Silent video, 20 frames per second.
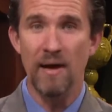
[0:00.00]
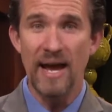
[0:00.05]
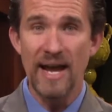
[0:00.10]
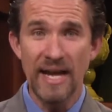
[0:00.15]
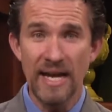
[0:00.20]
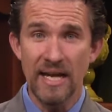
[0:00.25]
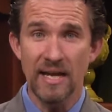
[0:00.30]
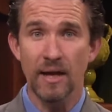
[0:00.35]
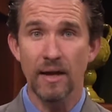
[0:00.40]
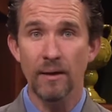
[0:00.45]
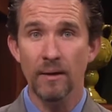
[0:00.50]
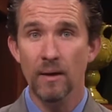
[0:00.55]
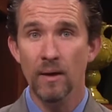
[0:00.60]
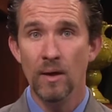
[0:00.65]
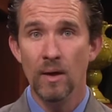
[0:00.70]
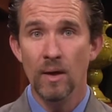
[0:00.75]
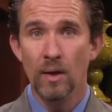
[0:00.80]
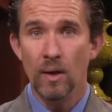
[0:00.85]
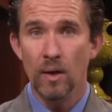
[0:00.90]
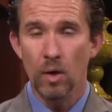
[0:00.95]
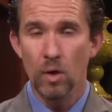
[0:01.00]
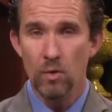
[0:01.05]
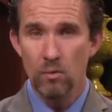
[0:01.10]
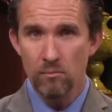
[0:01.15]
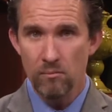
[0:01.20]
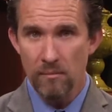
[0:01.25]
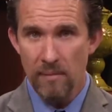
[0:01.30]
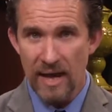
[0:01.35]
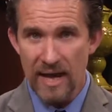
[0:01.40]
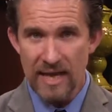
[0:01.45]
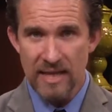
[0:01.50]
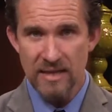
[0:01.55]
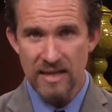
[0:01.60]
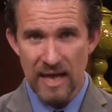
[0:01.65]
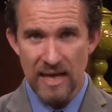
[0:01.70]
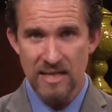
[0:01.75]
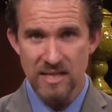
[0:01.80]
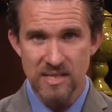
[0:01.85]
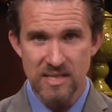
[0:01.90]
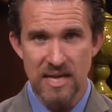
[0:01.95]
man who made
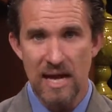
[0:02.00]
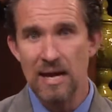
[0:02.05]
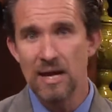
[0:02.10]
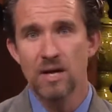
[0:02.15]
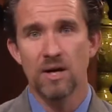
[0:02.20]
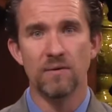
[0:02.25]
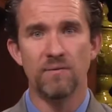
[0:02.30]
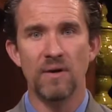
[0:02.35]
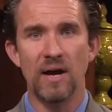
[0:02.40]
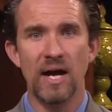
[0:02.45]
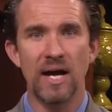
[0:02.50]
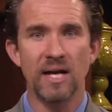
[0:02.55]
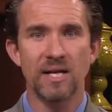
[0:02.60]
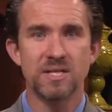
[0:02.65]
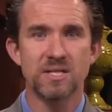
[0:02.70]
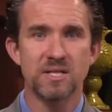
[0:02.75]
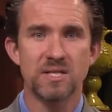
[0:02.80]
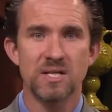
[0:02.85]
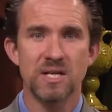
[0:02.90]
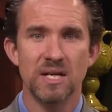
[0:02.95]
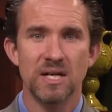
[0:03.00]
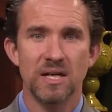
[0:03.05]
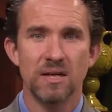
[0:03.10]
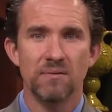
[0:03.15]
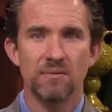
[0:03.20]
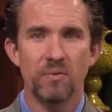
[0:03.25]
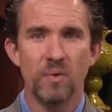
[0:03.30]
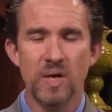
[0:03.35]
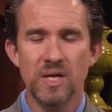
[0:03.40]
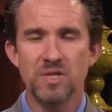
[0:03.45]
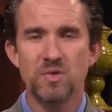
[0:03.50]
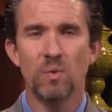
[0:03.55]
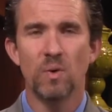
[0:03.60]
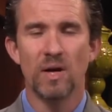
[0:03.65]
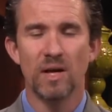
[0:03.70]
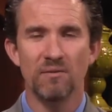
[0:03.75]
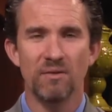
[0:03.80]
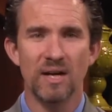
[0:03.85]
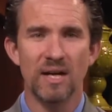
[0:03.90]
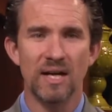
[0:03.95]
that sacrifice for each
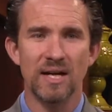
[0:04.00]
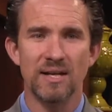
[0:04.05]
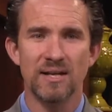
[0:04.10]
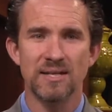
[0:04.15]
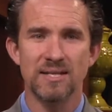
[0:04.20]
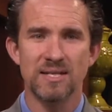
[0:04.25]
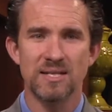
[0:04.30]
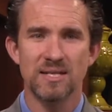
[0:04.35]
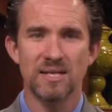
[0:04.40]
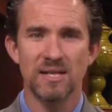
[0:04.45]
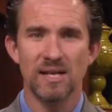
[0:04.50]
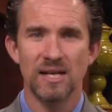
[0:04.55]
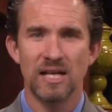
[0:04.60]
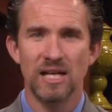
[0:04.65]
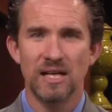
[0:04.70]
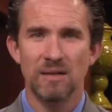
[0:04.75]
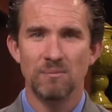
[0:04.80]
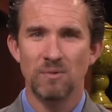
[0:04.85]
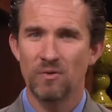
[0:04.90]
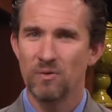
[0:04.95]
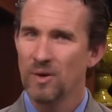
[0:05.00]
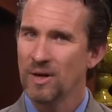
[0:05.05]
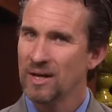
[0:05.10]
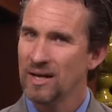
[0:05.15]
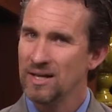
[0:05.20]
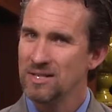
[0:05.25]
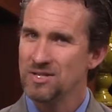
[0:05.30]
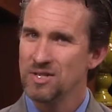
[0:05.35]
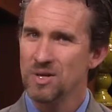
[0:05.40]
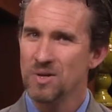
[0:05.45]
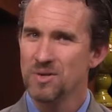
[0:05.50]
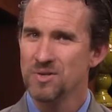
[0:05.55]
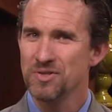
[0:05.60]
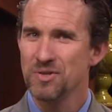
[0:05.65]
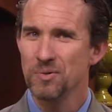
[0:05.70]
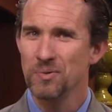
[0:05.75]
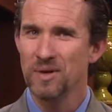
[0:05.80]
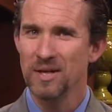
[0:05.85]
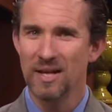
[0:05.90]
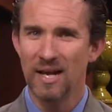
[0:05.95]
one of us. But friend, let's
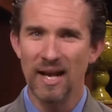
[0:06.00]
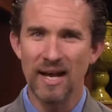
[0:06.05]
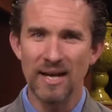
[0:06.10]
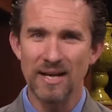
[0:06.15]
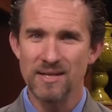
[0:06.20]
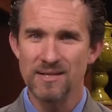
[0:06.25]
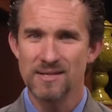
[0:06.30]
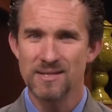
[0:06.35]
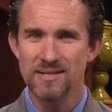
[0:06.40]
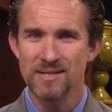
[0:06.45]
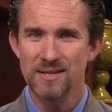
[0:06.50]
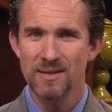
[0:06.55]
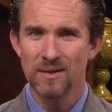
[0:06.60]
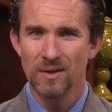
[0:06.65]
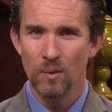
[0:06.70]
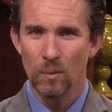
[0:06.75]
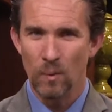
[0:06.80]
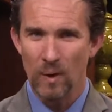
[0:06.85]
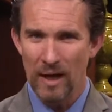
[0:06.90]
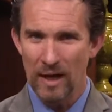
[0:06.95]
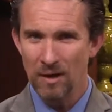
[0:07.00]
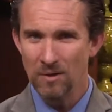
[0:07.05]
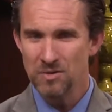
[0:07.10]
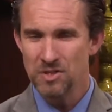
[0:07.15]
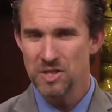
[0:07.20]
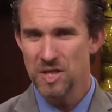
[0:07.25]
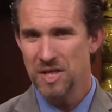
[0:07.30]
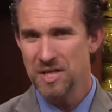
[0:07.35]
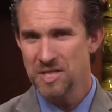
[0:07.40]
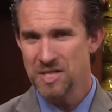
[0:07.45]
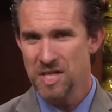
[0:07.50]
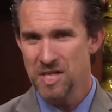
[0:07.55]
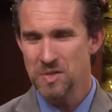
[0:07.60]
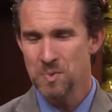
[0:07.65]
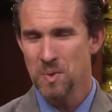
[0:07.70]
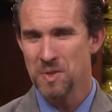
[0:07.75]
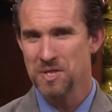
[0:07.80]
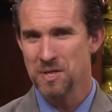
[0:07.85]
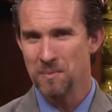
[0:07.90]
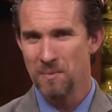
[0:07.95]
also realize while
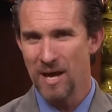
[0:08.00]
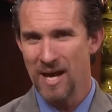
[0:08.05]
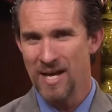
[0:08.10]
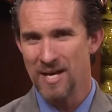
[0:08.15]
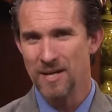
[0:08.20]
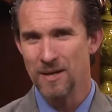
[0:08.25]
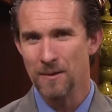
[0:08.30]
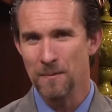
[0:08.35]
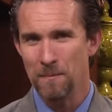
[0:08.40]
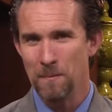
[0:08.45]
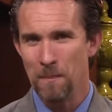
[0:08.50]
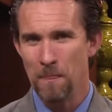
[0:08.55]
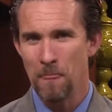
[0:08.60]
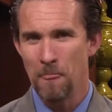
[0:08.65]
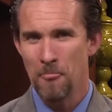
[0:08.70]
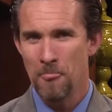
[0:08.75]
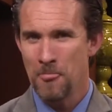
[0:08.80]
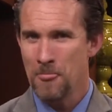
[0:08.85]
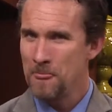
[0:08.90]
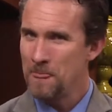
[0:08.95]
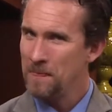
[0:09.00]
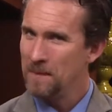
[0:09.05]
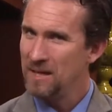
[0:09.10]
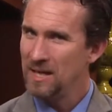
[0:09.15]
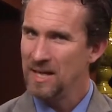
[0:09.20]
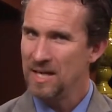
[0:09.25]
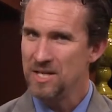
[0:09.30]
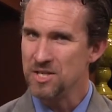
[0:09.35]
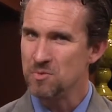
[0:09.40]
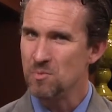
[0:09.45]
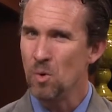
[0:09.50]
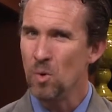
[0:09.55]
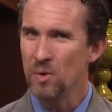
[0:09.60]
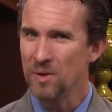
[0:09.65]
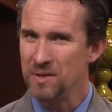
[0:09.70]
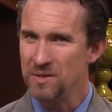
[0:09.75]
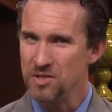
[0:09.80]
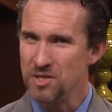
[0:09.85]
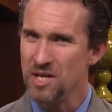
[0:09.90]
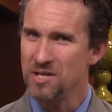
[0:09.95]
Jesus was a man, He's more
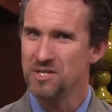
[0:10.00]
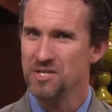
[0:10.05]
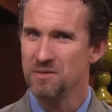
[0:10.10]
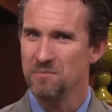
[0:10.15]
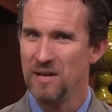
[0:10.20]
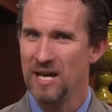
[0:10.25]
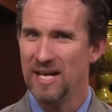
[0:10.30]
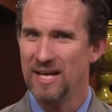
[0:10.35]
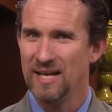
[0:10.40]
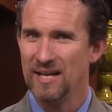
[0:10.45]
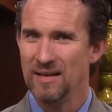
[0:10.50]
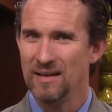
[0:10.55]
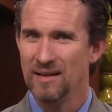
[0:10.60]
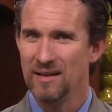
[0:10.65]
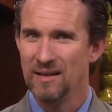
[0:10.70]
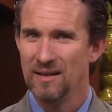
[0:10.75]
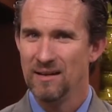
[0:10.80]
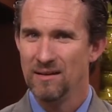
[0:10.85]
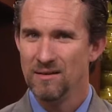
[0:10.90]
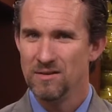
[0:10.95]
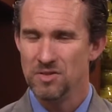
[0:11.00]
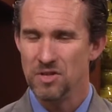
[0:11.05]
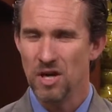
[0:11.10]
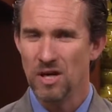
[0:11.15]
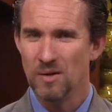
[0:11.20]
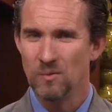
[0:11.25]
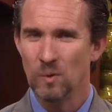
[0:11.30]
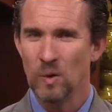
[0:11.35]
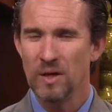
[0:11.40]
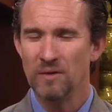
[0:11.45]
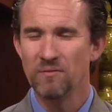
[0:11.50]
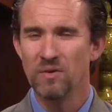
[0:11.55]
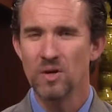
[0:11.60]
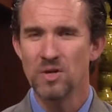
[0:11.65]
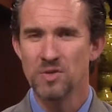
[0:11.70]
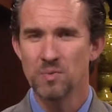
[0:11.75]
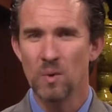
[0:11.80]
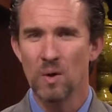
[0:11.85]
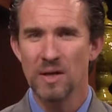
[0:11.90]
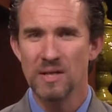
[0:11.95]
than just a man. John 1
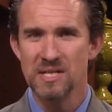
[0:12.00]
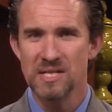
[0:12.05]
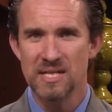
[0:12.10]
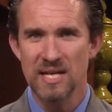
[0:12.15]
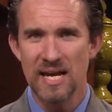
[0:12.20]
verse 1